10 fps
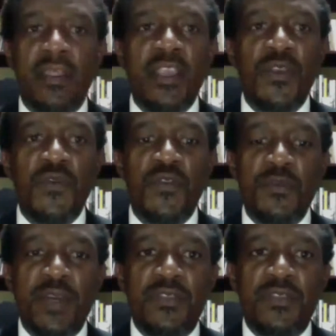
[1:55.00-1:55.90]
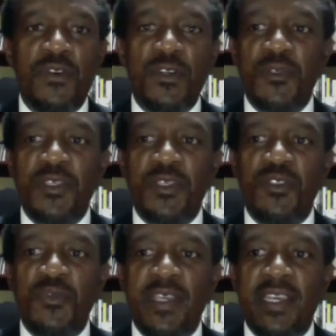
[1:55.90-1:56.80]
you very much for choosing to
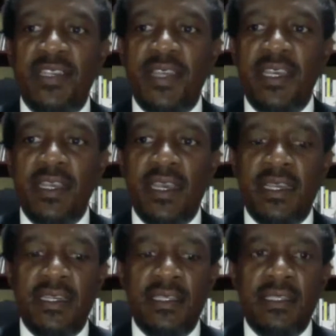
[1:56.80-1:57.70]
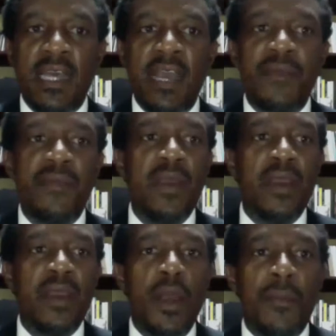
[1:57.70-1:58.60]
be here today at this time.
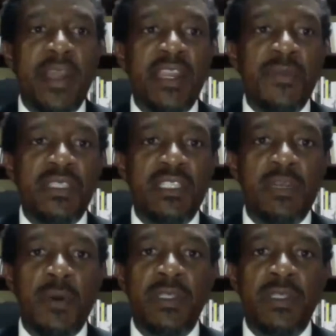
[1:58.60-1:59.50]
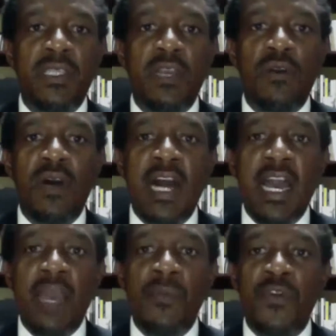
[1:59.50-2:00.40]
My name is Sichaba Mutsielwa. I
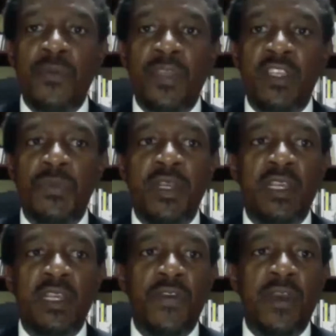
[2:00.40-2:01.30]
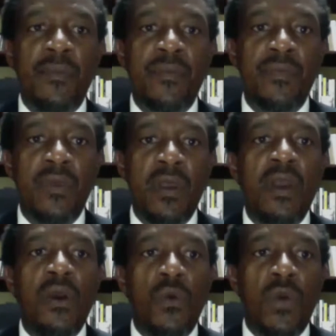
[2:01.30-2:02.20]
am from the Speakers Firm.
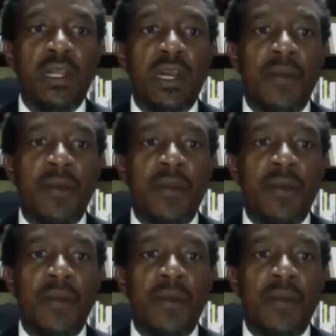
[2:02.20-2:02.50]
Welcome